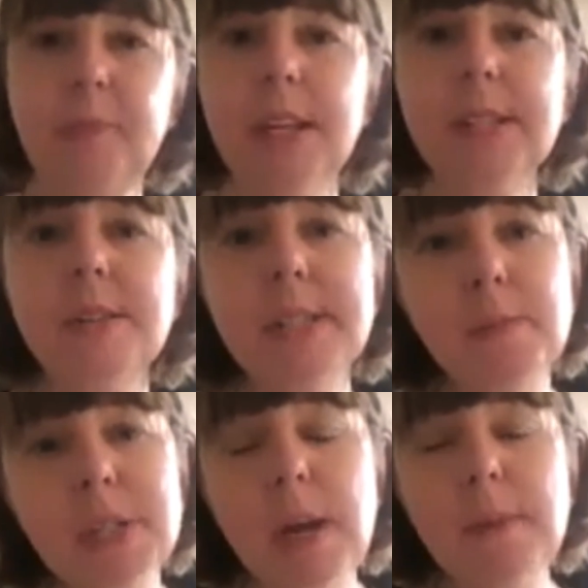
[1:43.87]
So
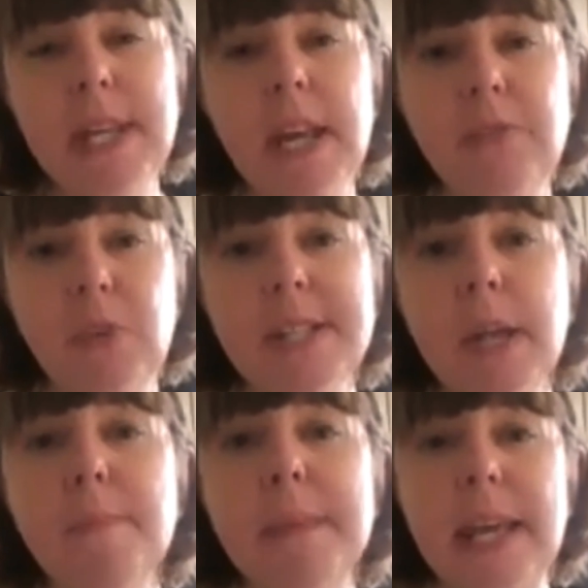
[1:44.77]
sometimes the inner voice
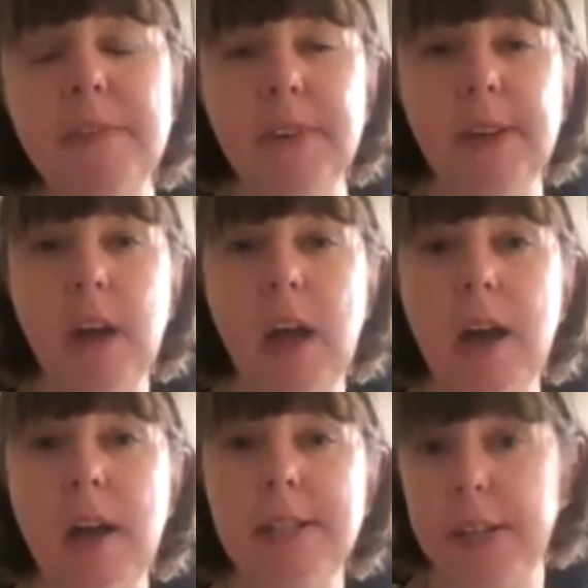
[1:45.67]
can be given
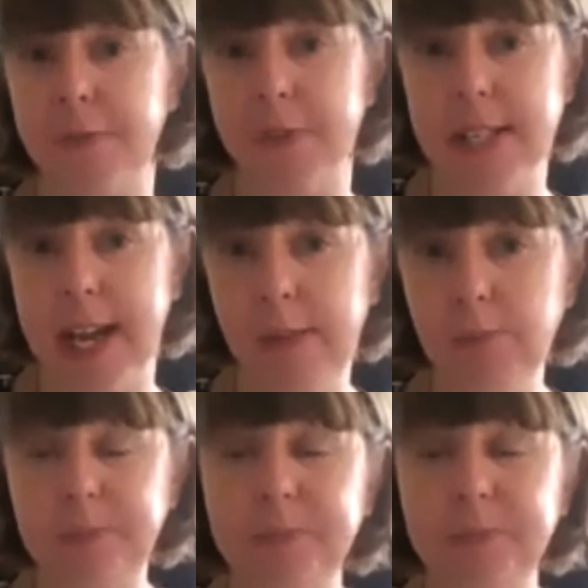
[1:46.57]
a different name.